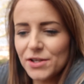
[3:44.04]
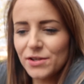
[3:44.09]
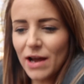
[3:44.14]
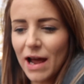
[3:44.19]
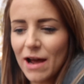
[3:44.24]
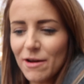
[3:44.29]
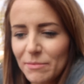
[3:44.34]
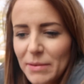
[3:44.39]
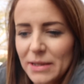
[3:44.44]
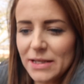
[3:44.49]
just
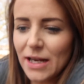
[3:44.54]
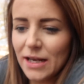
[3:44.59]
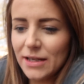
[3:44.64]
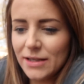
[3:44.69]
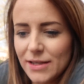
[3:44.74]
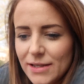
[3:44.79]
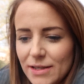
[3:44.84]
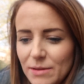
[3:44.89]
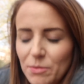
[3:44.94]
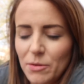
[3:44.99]
got out of my
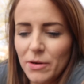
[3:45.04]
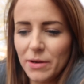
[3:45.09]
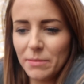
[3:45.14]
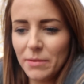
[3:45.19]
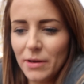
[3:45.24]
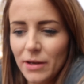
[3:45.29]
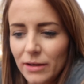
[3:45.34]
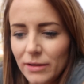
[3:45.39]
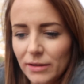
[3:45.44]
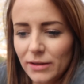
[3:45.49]
dentist
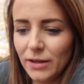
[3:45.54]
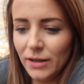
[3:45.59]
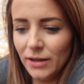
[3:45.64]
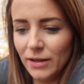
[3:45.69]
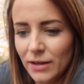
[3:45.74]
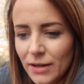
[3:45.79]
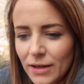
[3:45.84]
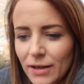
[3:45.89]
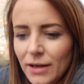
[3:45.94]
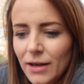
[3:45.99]
appointment.
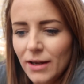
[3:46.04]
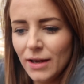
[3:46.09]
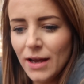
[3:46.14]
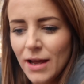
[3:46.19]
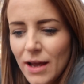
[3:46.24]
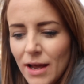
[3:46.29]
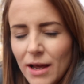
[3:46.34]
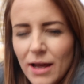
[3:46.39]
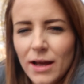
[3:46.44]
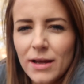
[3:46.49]

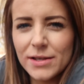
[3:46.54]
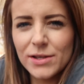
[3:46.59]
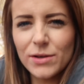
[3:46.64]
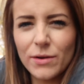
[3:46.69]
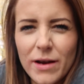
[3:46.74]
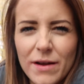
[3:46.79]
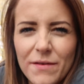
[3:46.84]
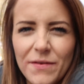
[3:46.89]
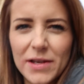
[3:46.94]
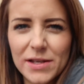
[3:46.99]

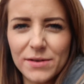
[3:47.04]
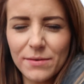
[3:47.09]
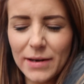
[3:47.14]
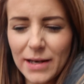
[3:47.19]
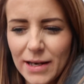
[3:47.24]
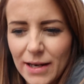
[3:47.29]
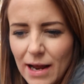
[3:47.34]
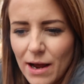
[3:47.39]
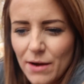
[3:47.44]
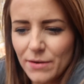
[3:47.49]
Sorry if it's
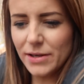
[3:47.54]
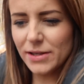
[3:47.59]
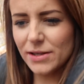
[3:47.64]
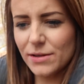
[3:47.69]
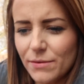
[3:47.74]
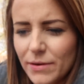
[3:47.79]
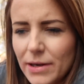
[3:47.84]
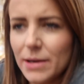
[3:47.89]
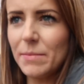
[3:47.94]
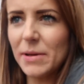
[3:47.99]
really loud,
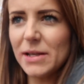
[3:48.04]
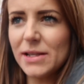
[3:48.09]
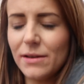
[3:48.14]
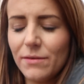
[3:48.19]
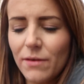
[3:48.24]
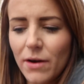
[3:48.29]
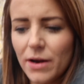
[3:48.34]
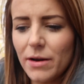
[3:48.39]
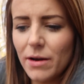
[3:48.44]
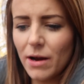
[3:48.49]
it's a really
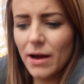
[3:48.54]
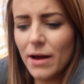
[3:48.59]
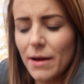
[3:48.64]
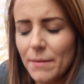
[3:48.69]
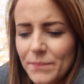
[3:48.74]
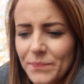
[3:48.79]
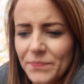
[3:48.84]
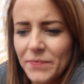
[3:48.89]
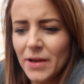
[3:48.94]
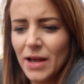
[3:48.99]
busy road.
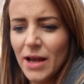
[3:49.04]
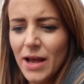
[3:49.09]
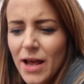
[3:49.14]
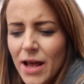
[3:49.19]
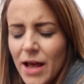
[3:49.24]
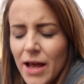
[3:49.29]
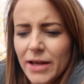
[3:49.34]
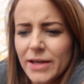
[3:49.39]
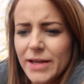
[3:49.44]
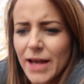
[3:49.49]
Um,
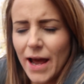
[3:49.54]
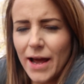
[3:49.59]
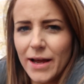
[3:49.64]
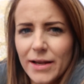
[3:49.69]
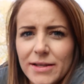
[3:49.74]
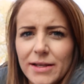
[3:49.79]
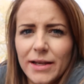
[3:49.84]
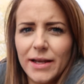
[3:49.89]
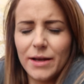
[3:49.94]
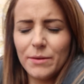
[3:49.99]

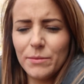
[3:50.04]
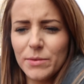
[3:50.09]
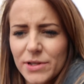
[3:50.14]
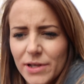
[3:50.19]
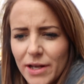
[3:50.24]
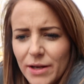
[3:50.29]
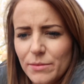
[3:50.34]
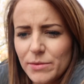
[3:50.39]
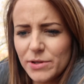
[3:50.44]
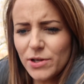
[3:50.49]
yeah, it
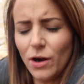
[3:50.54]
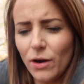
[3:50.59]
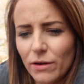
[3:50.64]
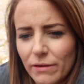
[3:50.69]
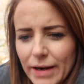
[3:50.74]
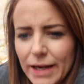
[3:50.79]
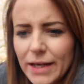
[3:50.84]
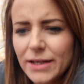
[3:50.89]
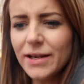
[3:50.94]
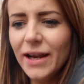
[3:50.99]
was, it was
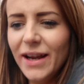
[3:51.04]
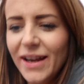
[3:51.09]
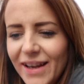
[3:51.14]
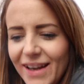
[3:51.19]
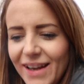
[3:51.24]
horrid.